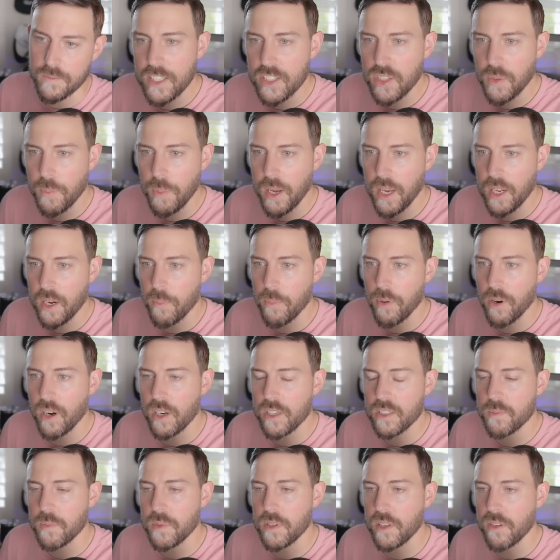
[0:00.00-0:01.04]
In Japan,
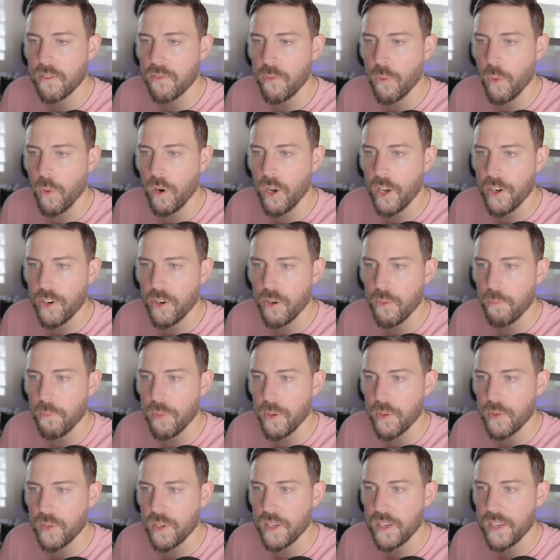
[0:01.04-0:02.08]
approximately 400
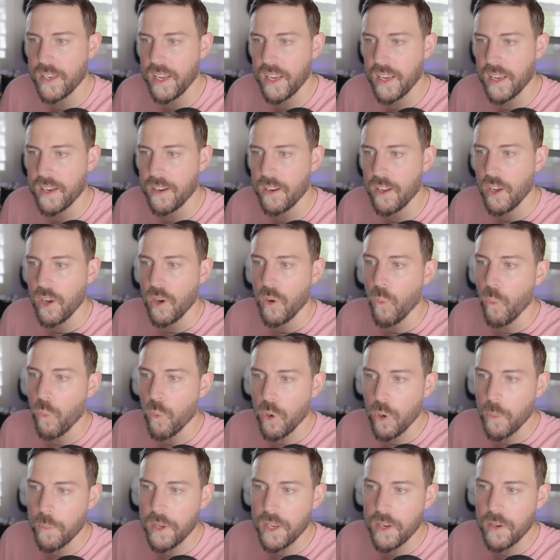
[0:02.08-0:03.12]
billion yen
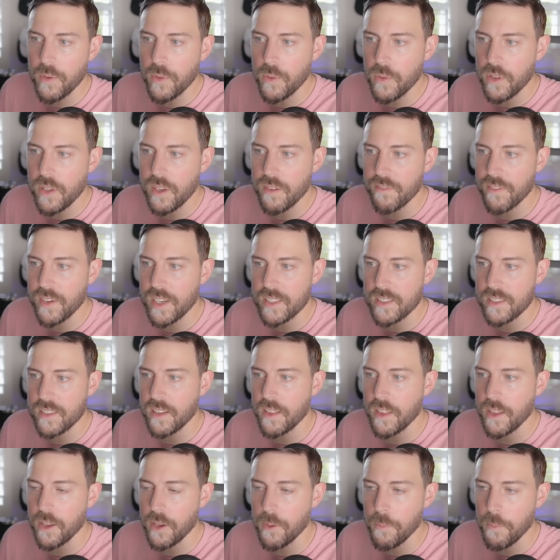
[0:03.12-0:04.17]
will be newly invested
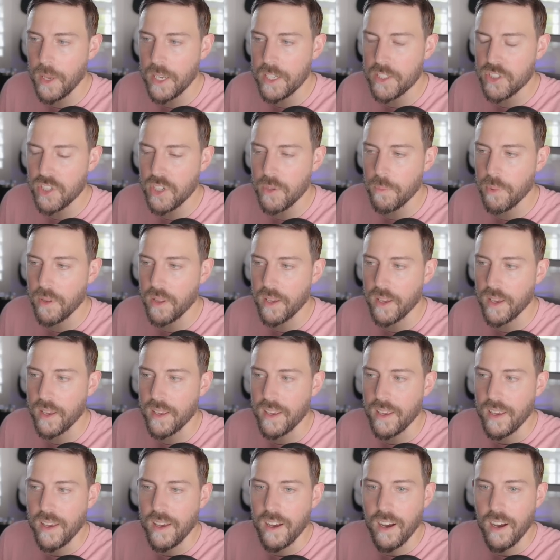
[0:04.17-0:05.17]
in the Himeji plant